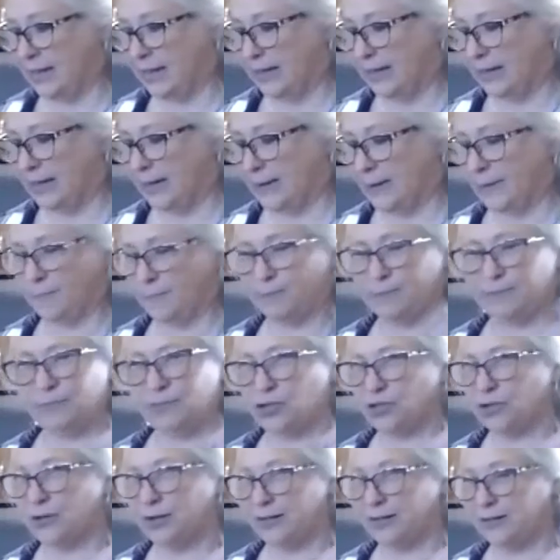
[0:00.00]

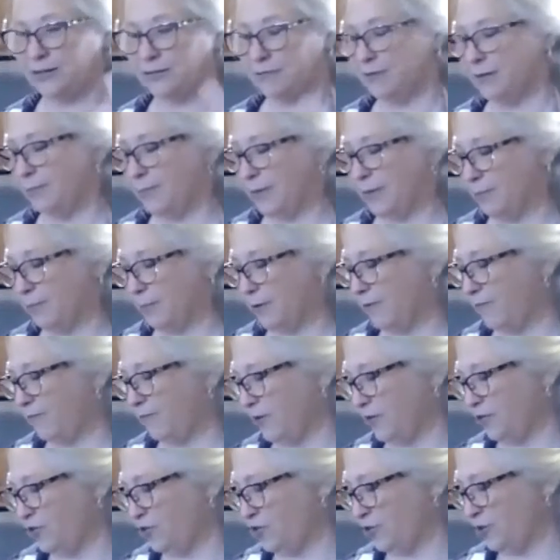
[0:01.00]
Trying to remember
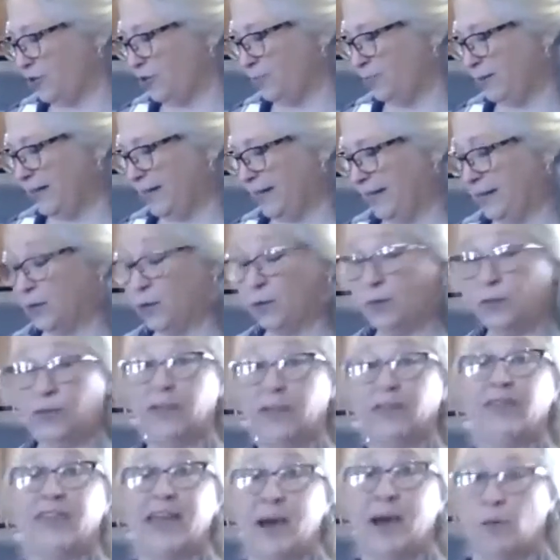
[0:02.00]
for sure, but I know
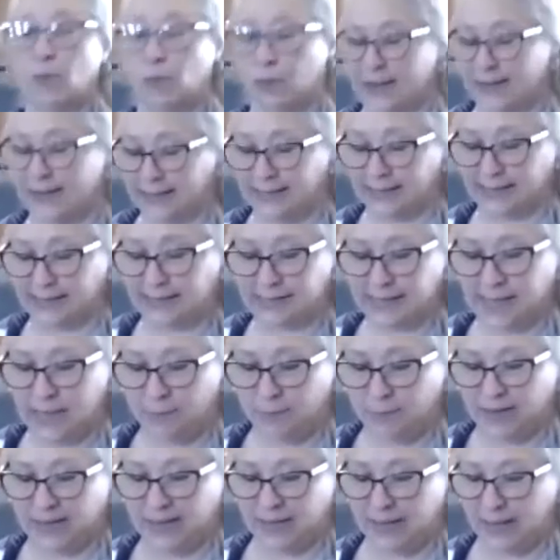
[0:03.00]
that that one is
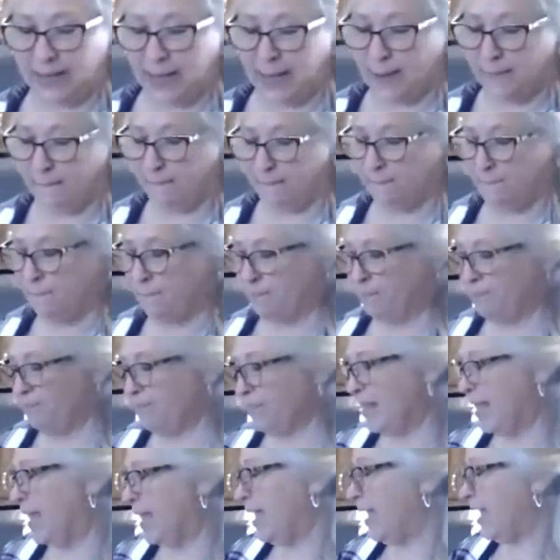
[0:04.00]
coming up.
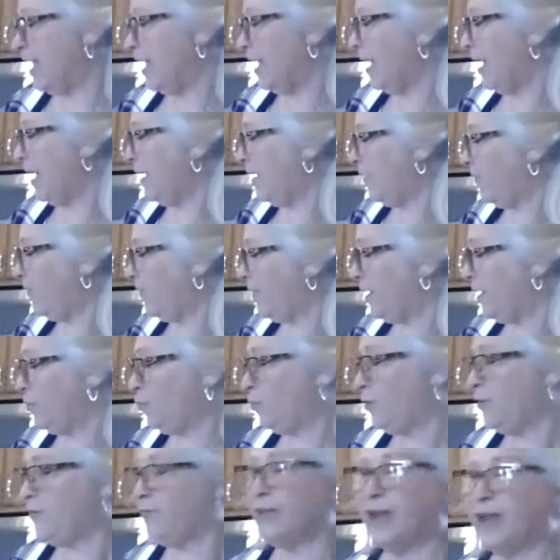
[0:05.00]
And then
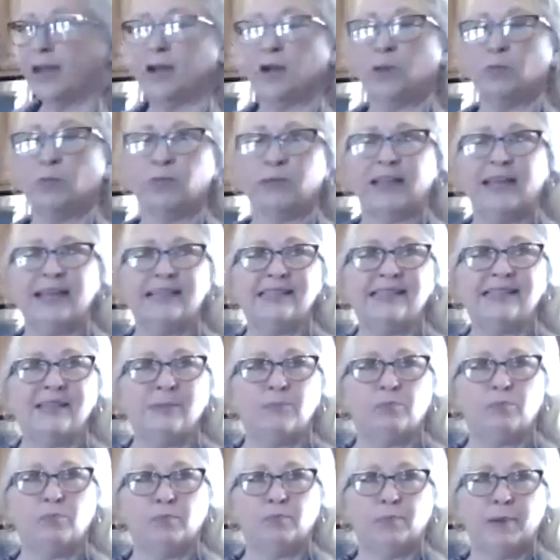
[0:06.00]
we've got our
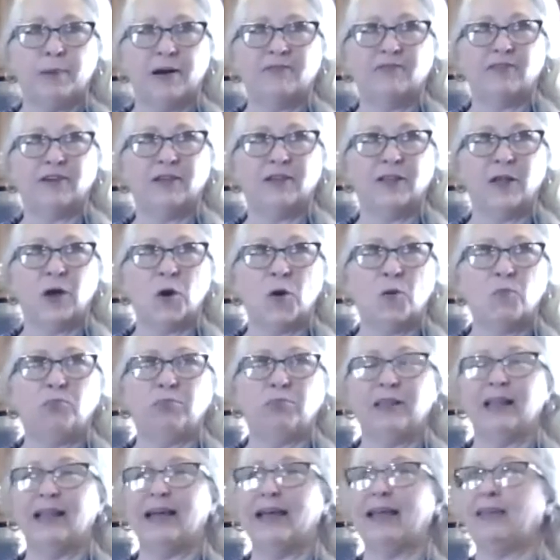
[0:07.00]
Blazing Buffalo
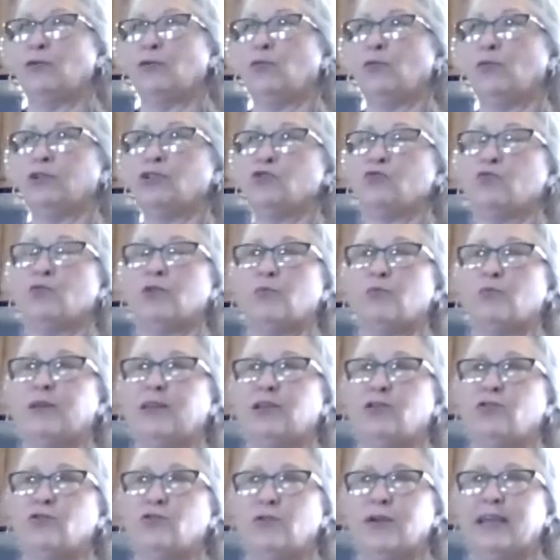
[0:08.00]
blend, which we'll be
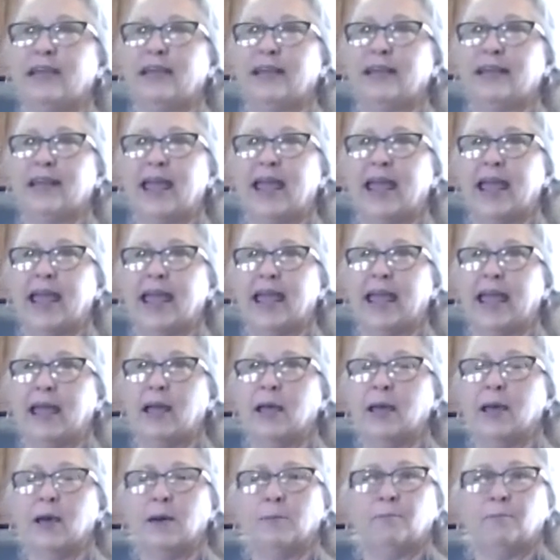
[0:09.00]
doing a
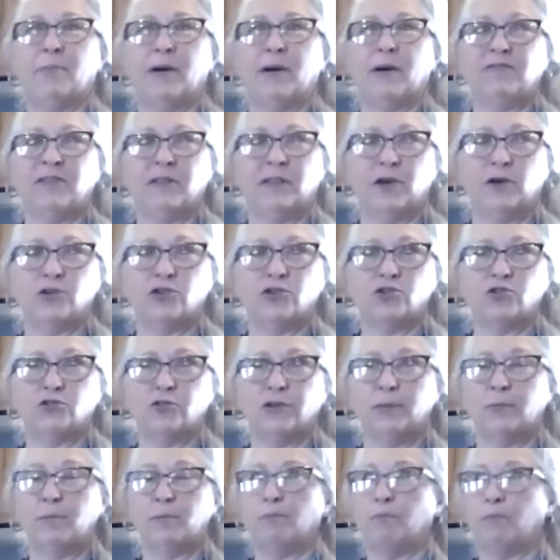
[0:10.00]
buffalo
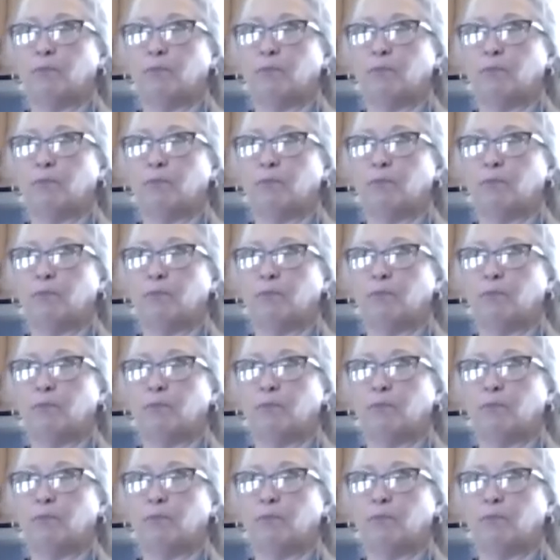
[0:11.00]
shrimp